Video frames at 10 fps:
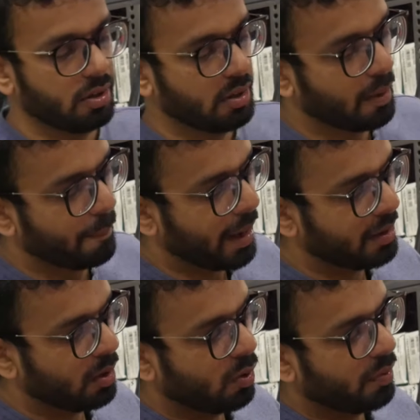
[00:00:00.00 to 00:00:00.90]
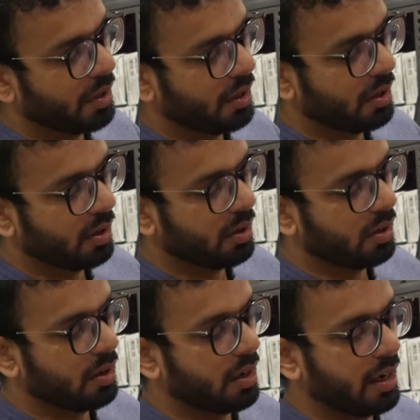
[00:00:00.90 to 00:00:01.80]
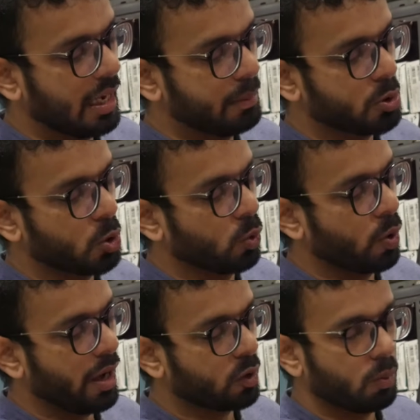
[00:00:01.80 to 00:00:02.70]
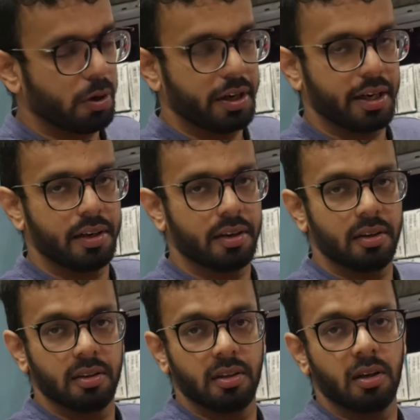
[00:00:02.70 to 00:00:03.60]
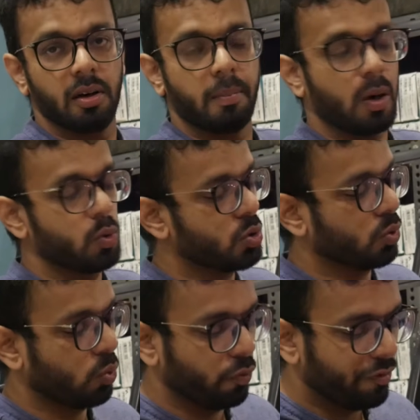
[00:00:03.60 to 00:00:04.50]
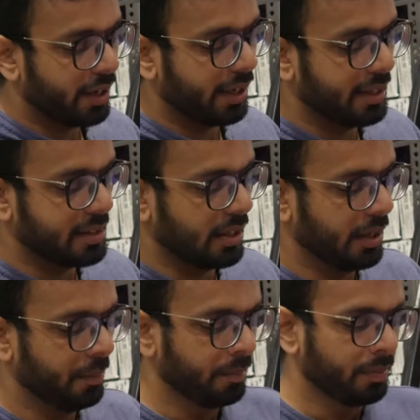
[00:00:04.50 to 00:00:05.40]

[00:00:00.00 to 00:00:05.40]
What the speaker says: The panel over here helps to accommodate the mounts very easily,